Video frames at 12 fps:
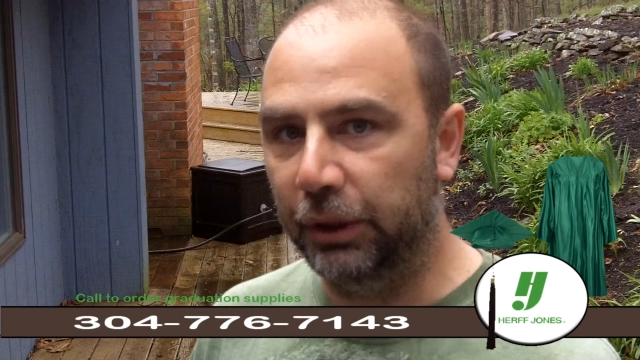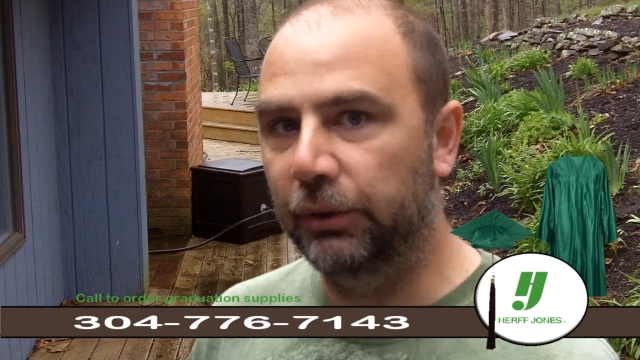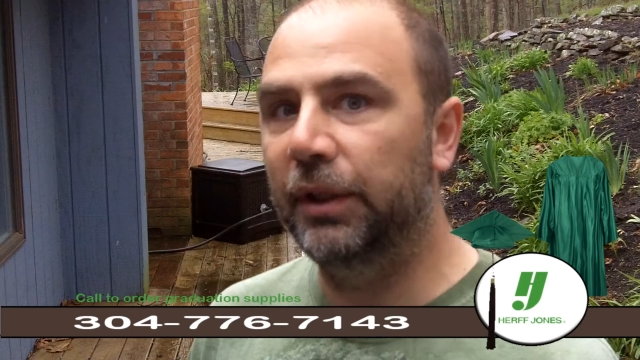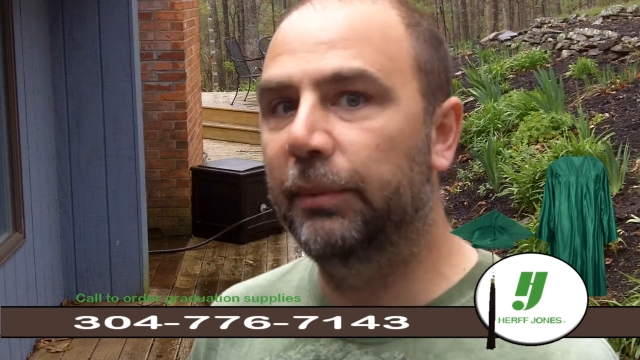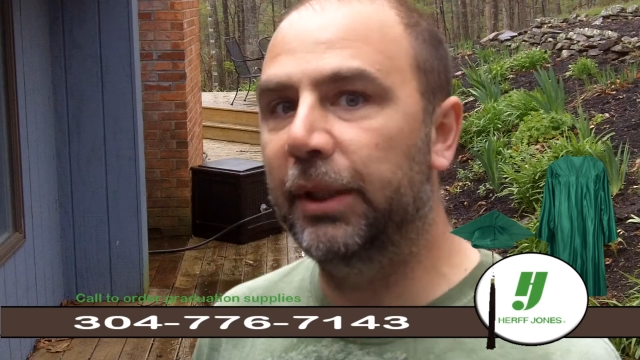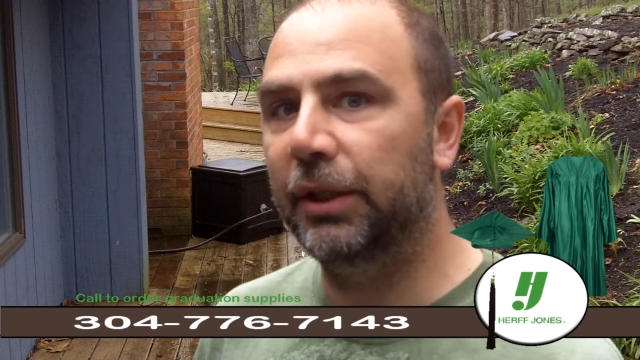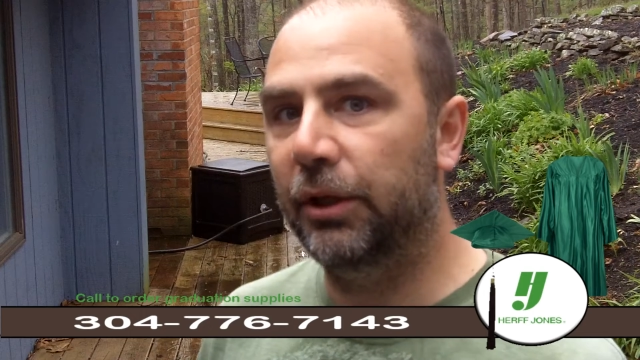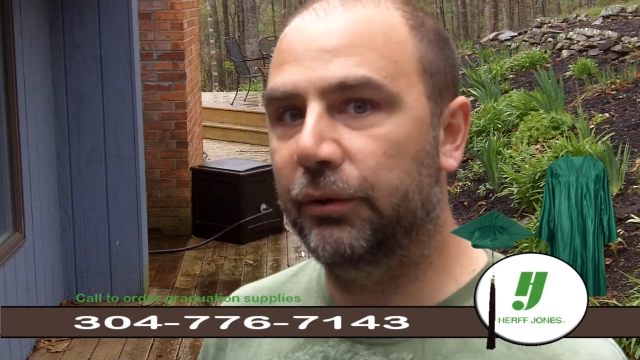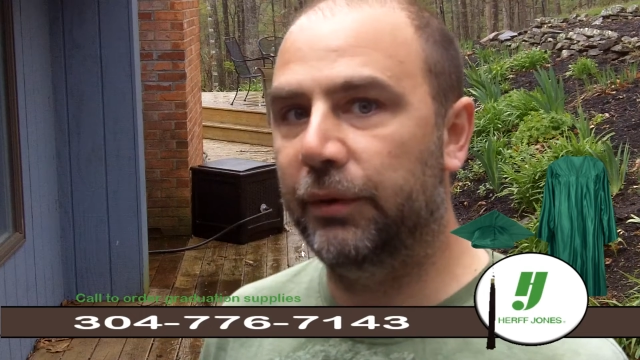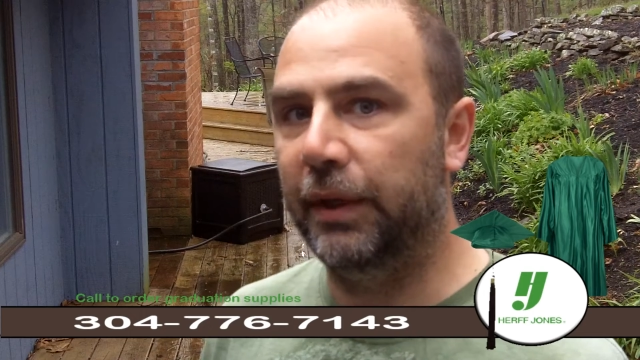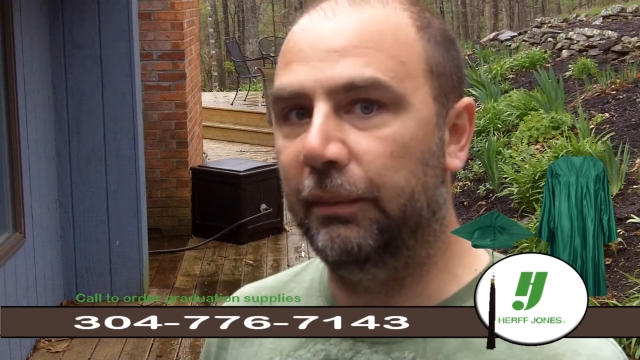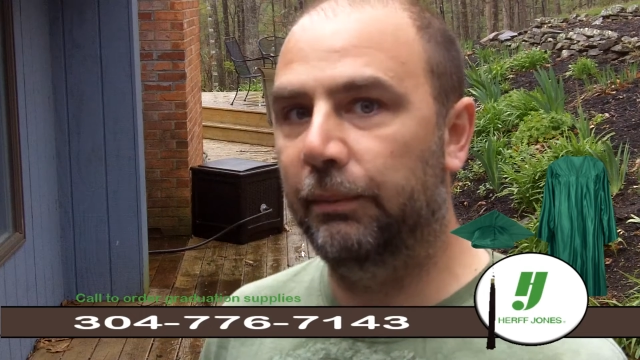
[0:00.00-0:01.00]
But you need to be in touch
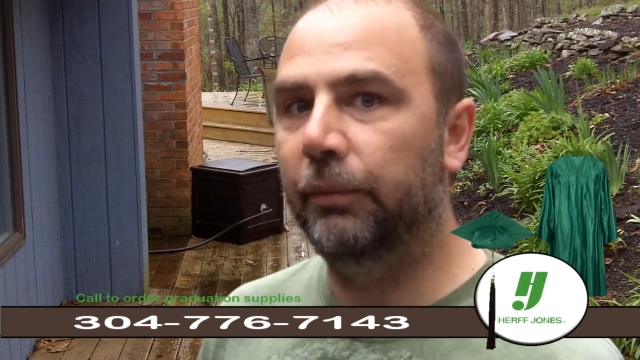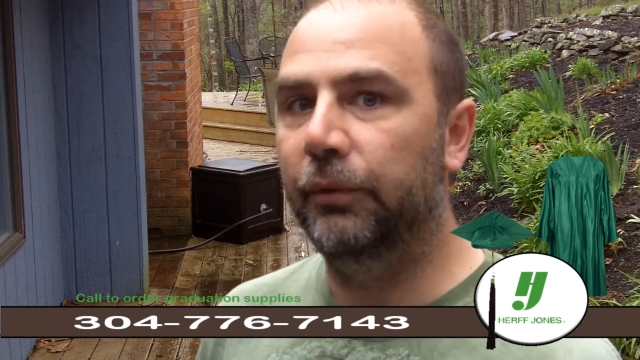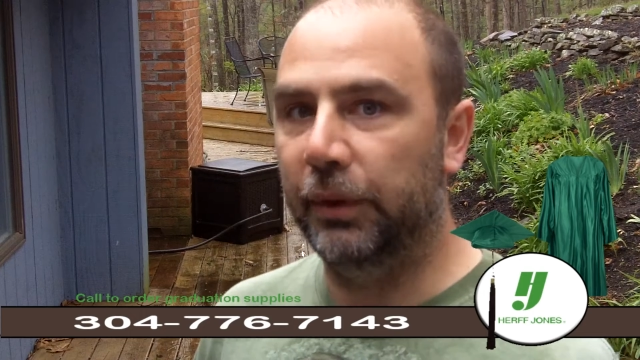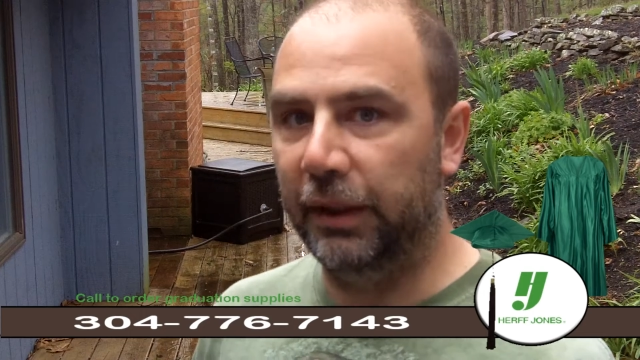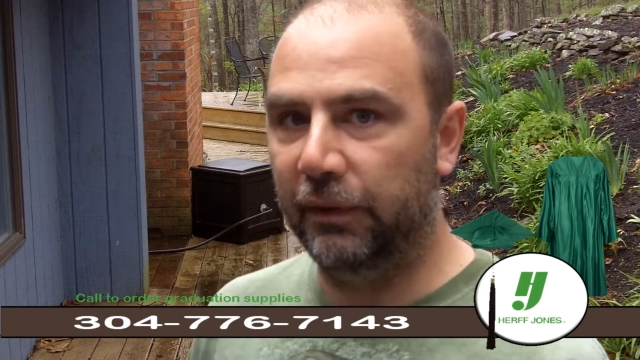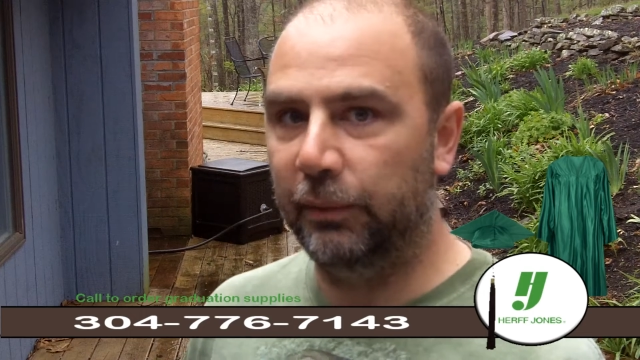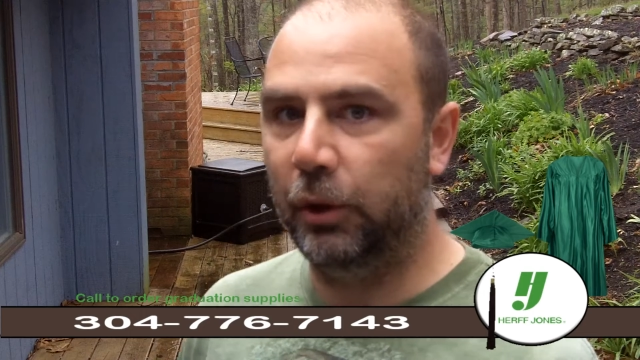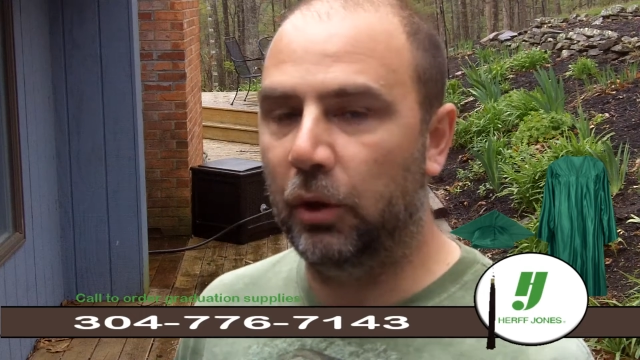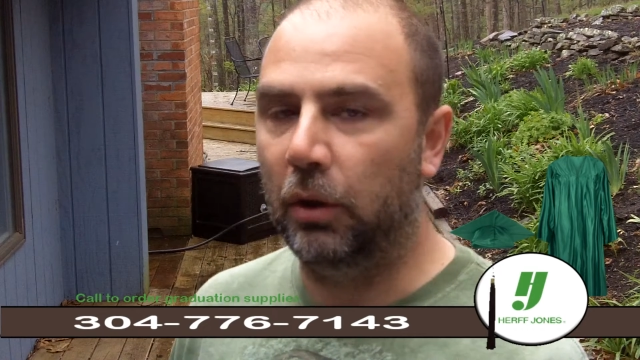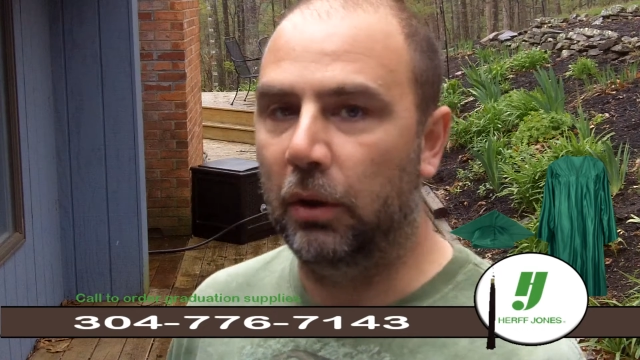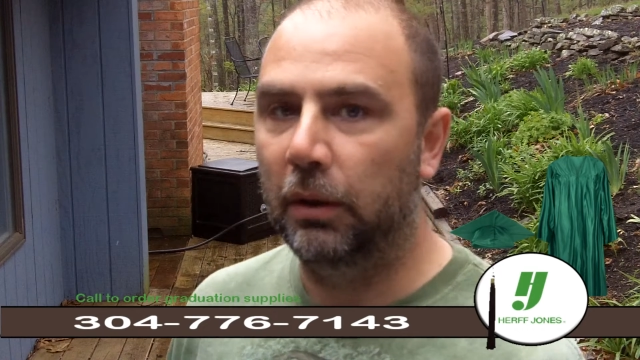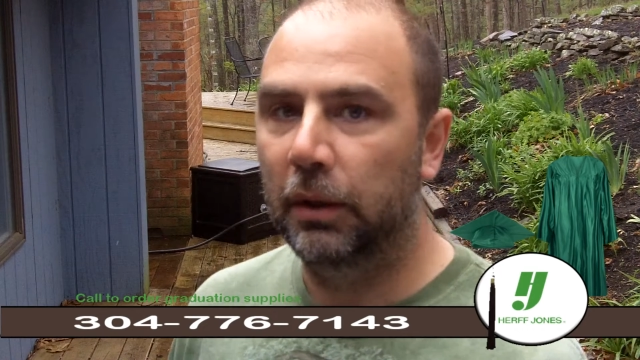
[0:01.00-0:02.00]
with them, so give them a
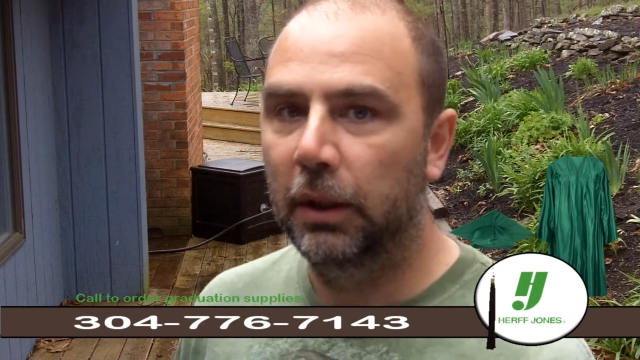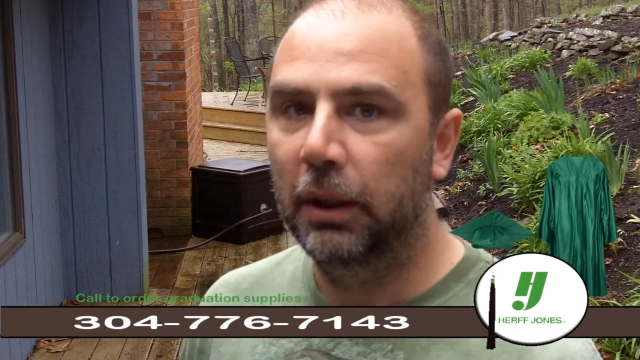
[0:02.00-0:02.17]
call.